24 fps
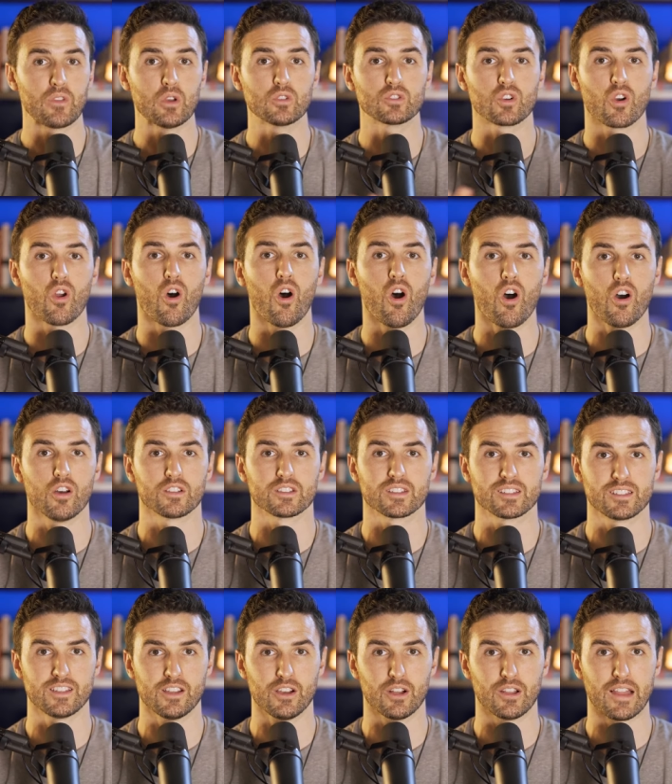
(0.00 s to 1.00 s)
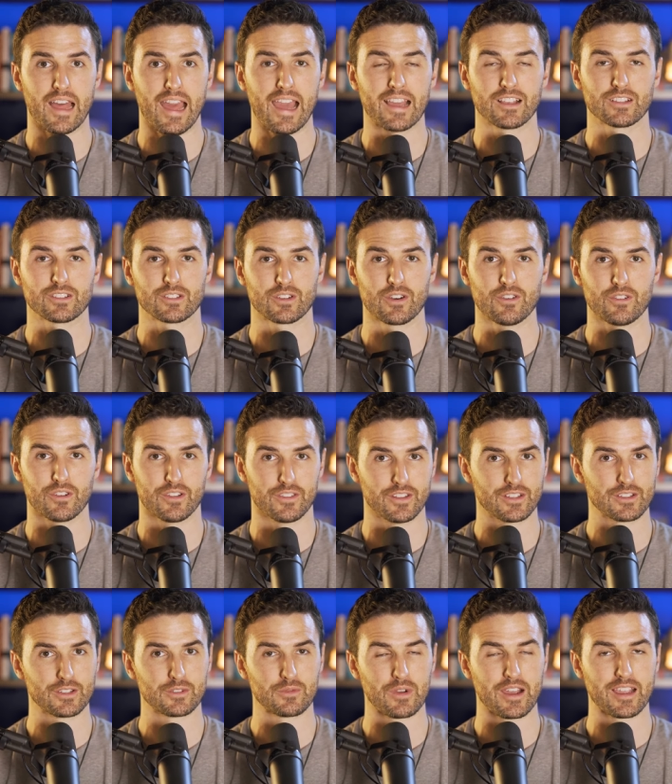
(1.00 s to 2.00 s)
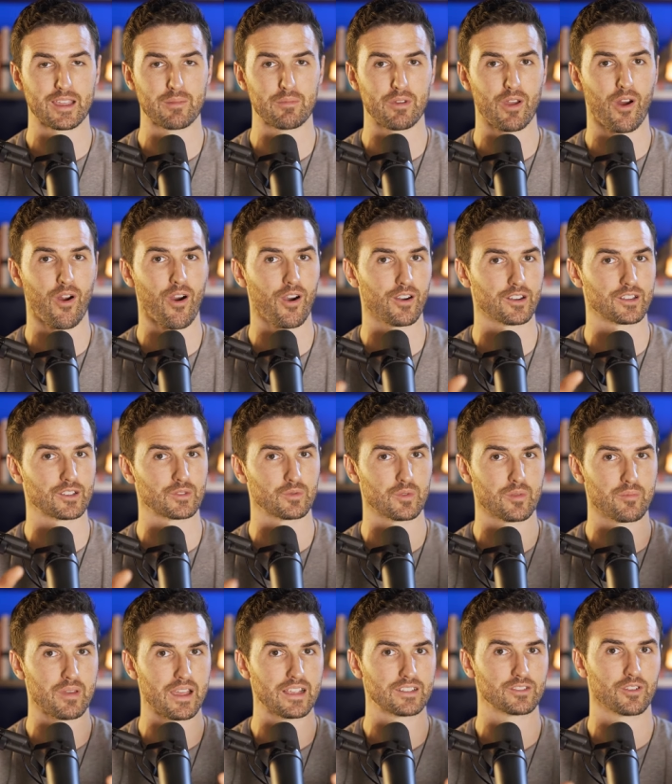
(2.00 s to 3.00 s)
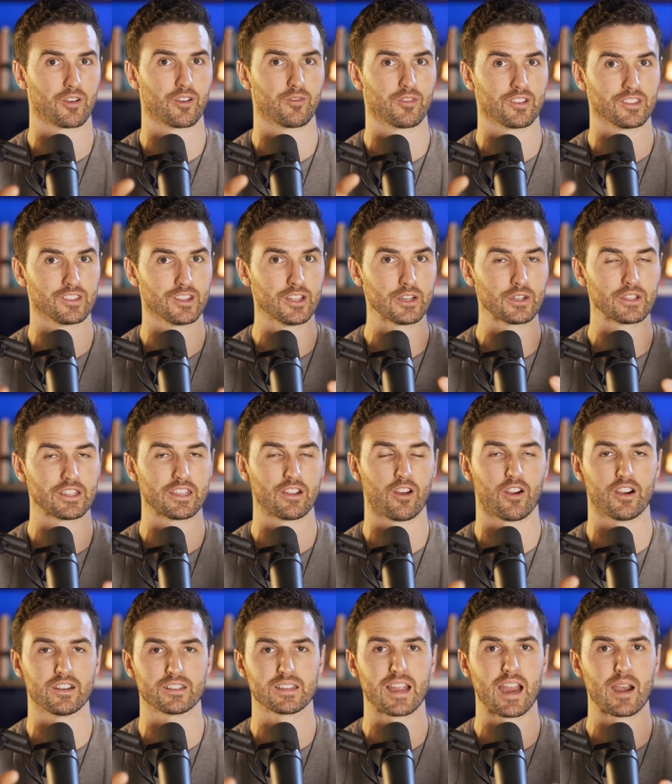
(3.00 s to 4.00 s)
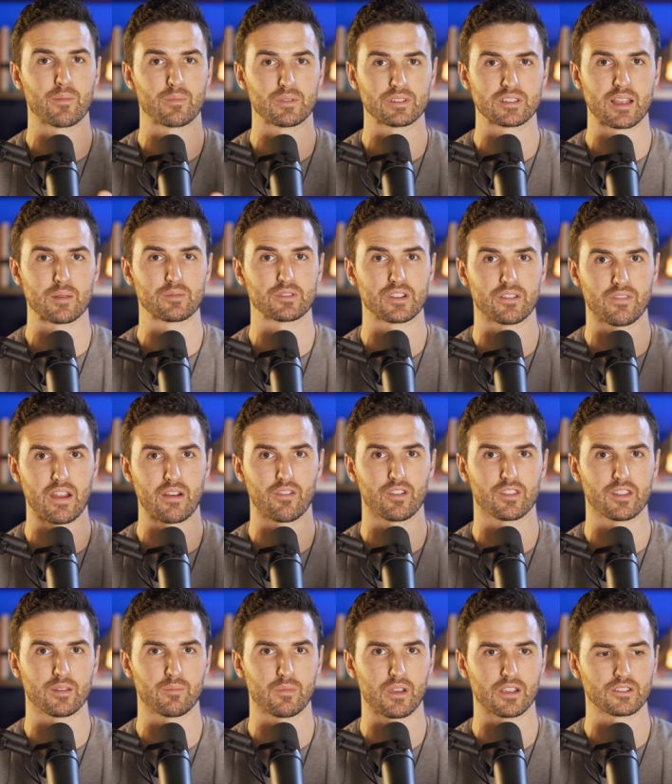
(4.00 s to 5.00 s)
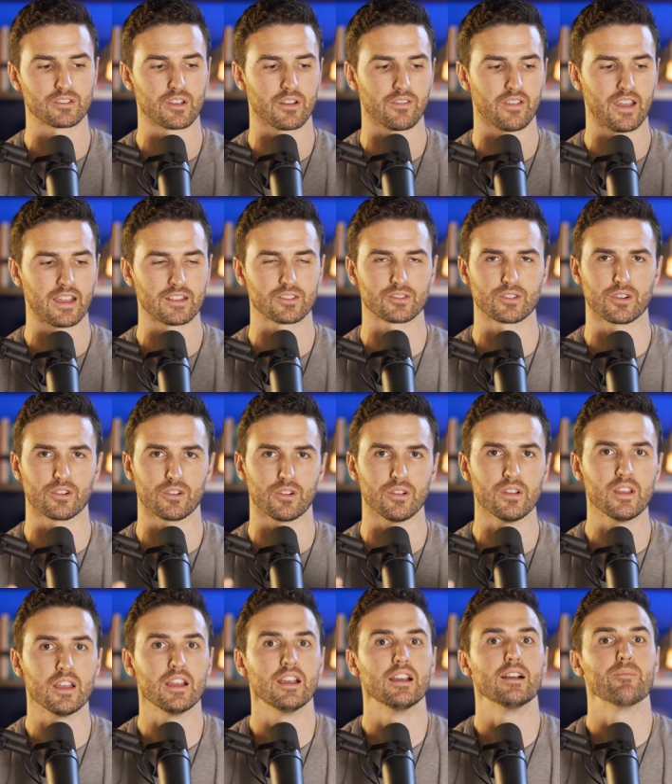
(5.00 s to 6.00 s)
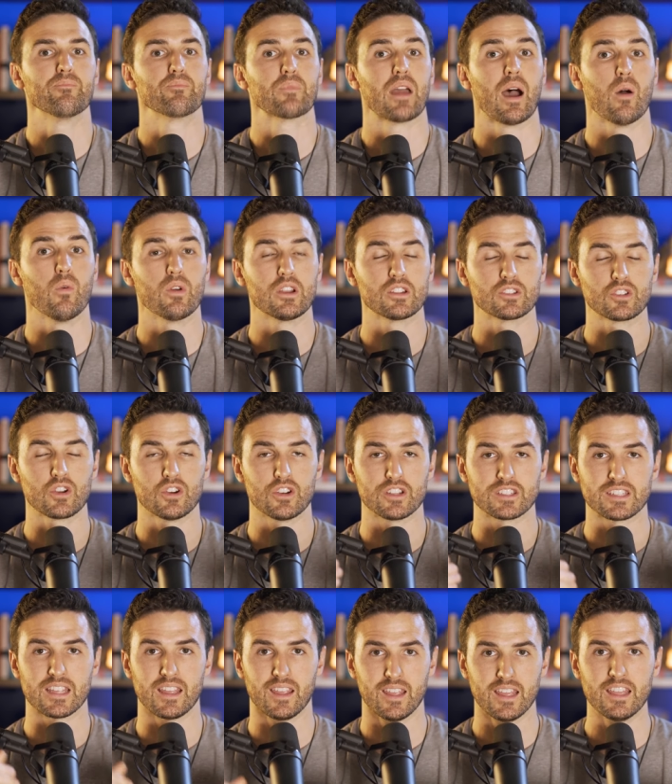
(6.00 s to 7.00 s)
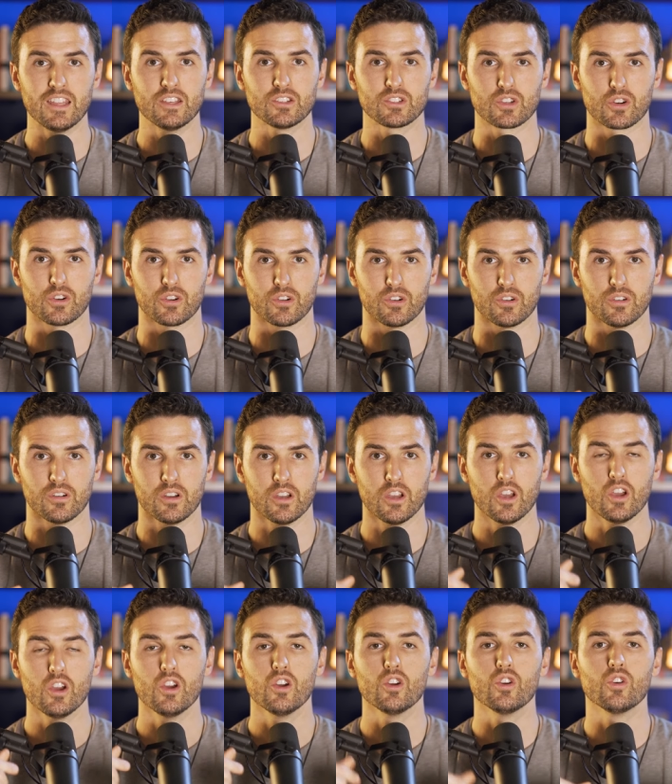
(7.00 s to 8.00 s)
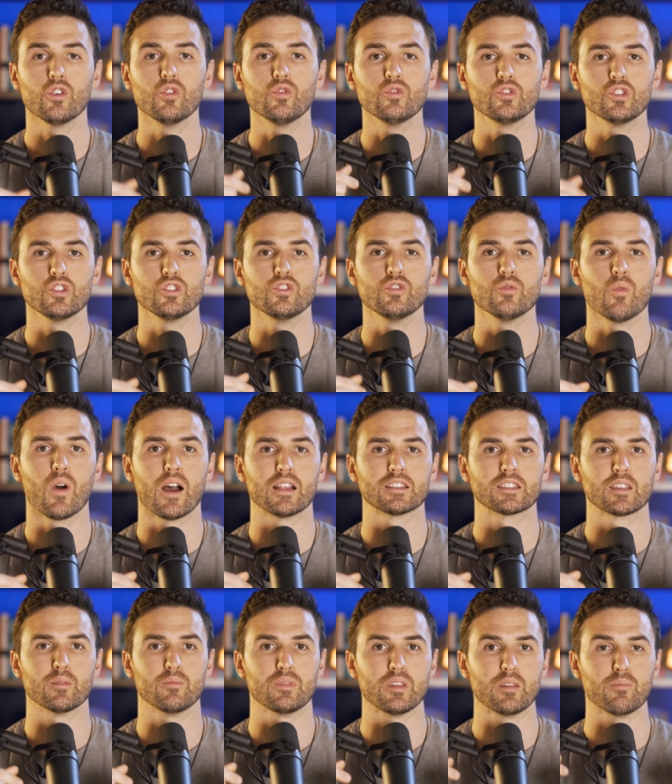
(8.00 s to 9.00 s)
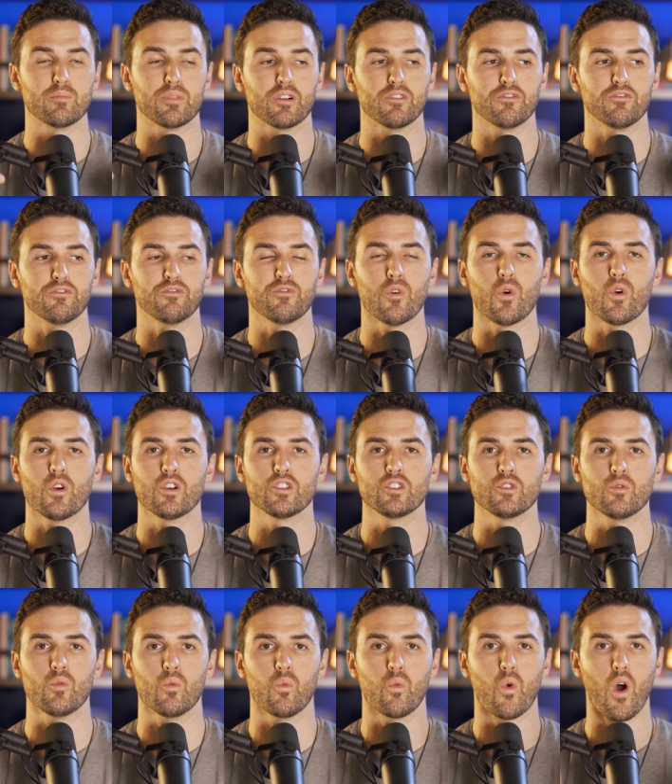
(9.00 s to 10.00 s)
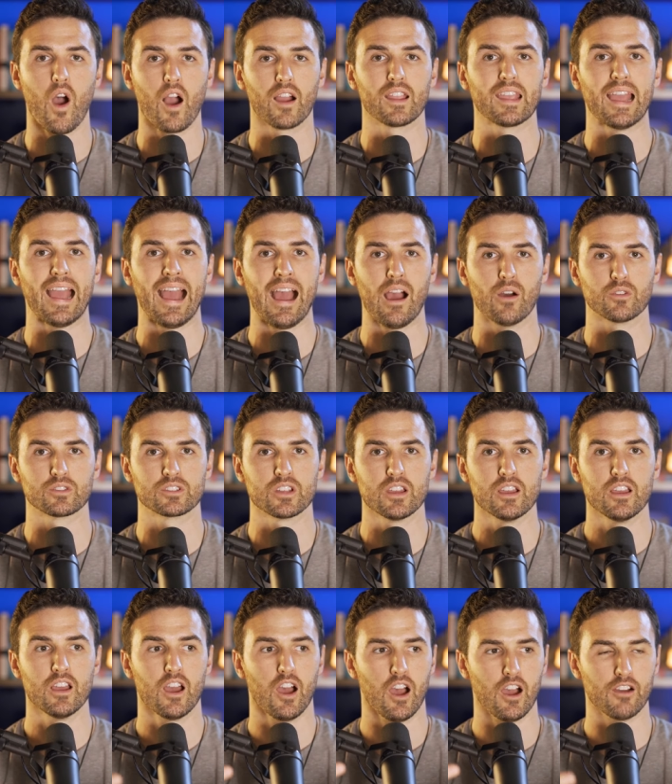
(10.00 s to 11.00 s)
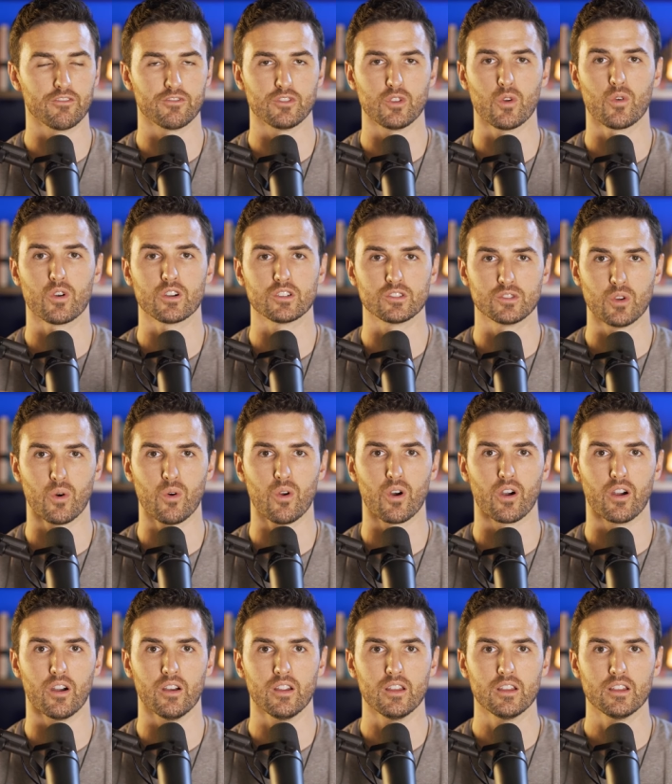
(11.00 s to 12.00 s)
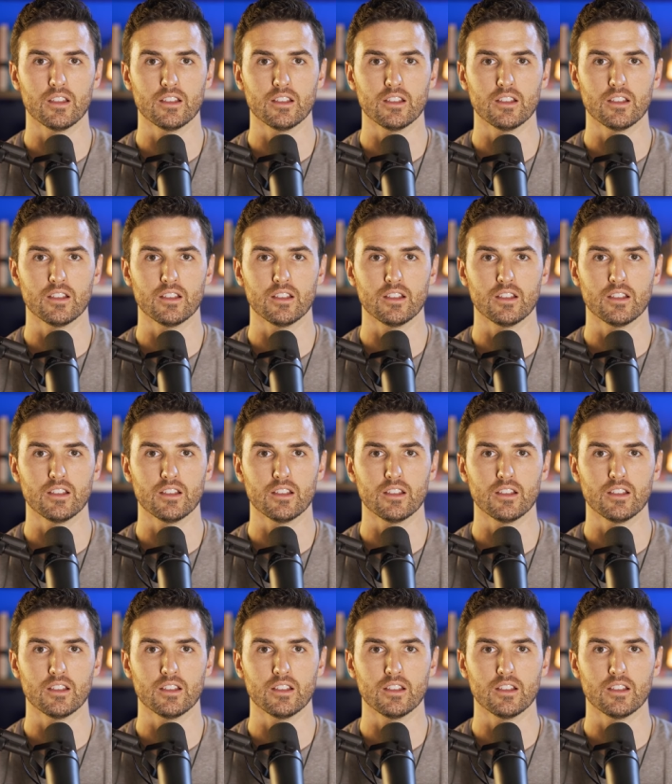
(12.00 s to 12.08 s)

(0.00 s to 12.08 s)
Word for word: Those are all still external. And this is why it can be hard because we base our literally our entire perception of everything based off external. I want to turn it to internal. Who do you want to be before you walk out of your door